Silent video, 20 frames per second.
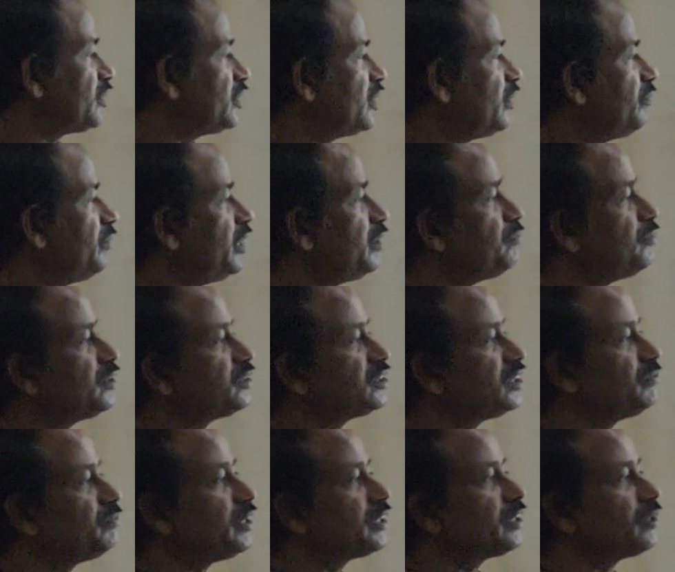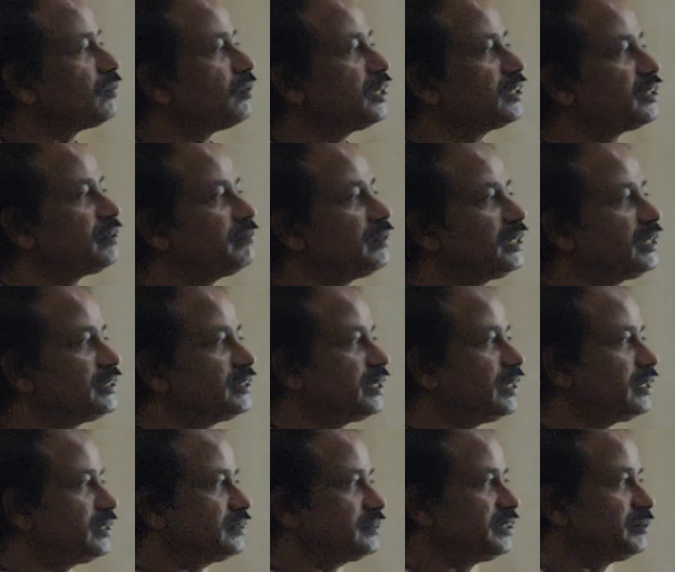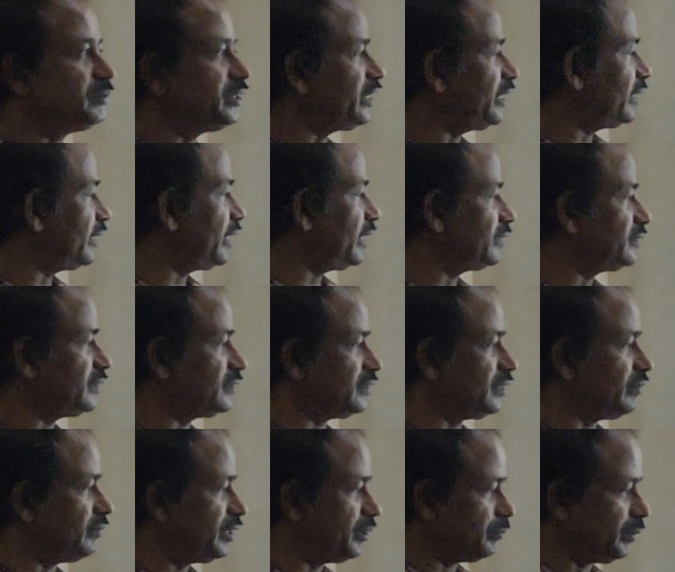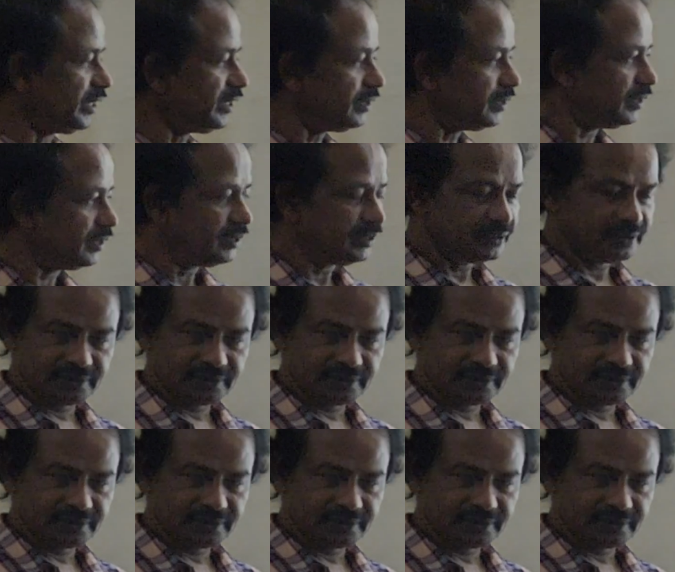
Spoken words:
The wave function for the quantum well in the symmetric case is given by